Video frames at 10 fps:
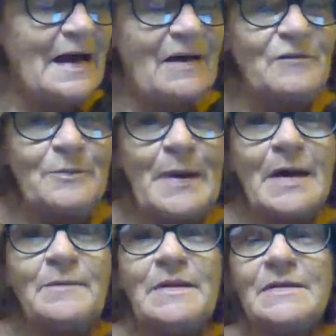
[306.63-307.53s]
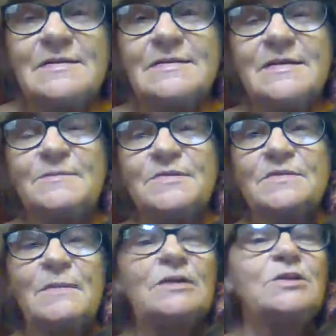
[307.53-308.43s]
Have a baby that sleeps
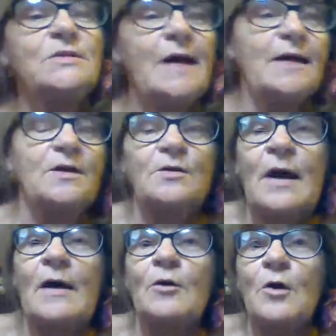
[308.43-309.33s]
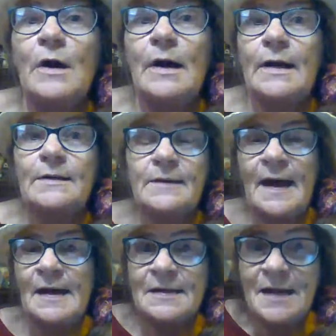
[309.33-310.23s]
as much as I do. How great.
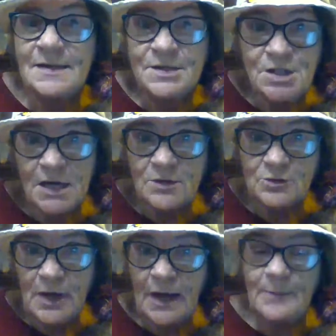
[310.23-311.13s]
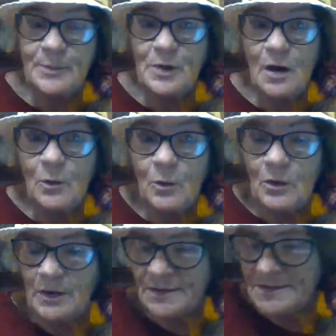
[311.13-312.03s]
Hadn't had to change her diaper not
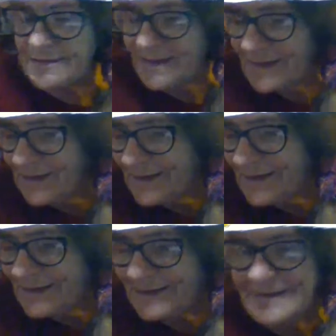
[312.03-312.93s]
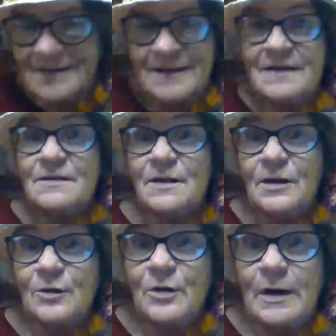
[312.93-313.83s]
once.
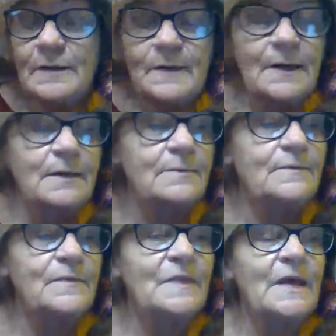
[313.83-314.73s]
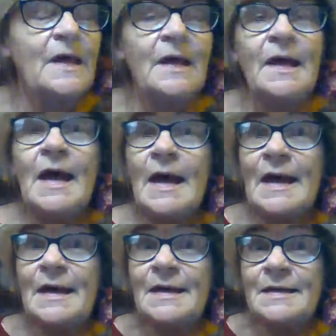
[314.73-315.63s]
Another great thing.
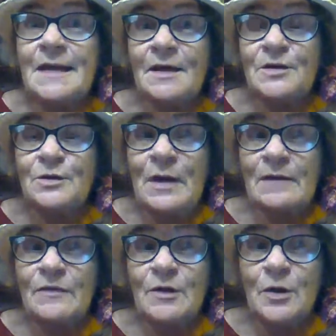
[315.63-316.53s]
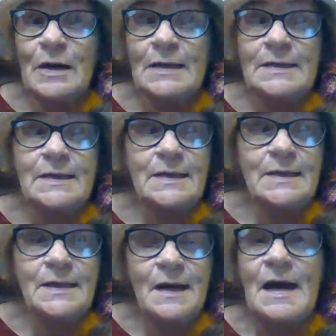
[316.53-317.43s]
And I do have the
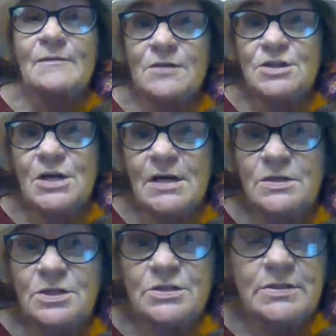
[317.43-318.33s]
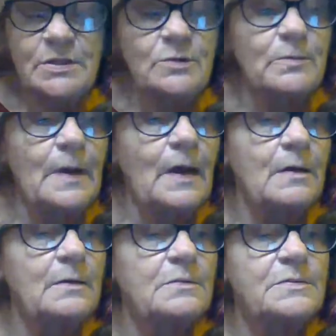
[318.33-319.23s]
grandkitty. I have to change his litter
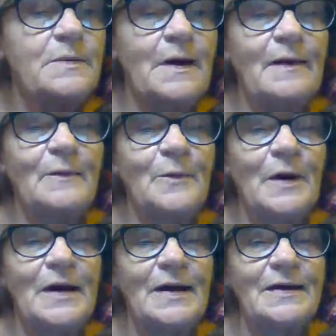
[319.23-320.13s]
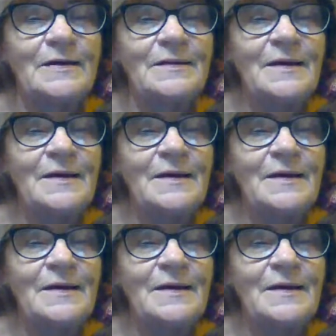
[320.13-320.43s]
box, by the way,